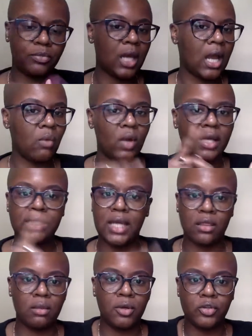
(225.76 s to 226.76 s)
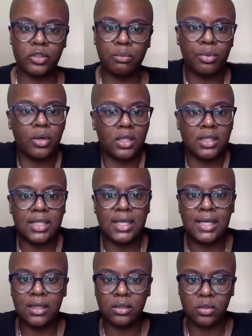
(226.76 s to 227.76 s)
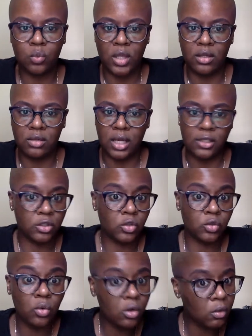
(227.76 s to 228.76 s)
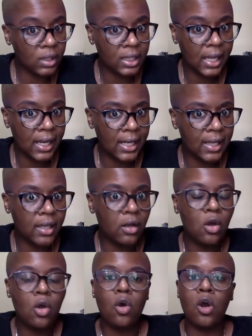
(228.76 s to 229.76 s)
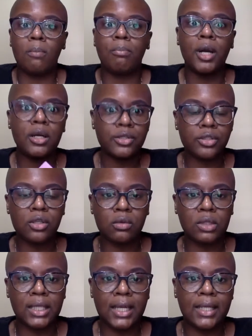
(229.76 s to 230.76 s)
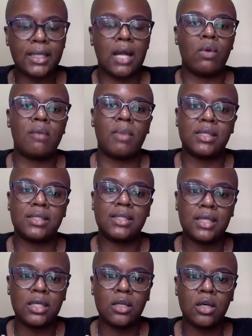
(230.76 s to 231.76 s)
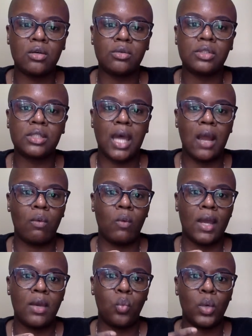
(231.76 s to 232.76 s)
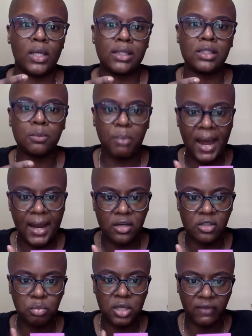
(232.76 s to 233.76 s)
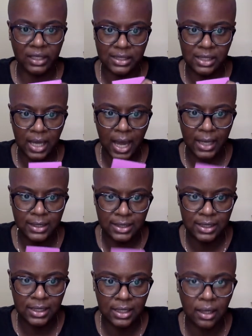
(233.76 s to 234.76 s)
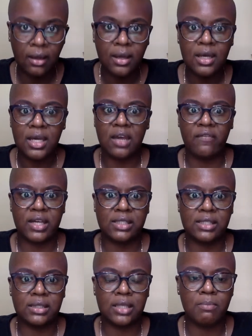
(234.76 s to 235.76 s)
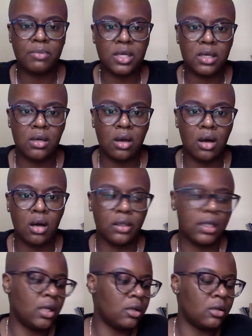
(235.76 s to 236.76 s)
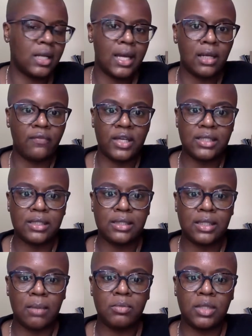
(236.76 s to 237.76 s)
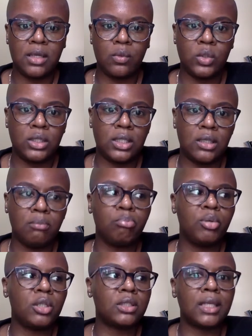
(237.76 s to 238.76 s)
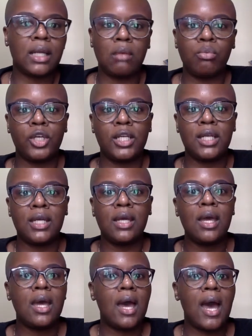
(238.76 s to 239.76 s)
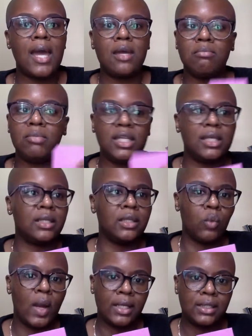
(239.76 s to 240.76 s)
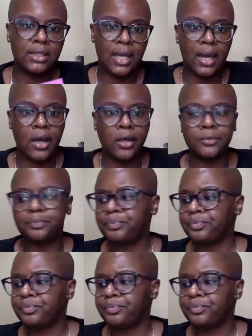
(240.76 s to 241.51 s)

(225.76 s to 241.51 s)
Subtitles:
I write down the most important things, whether that's school related or personal related. I write my sticky notes. I write what inspires me. If I see an idea, if I see something on the internet, if I see something within a book that I'm reading, I immediately write it down.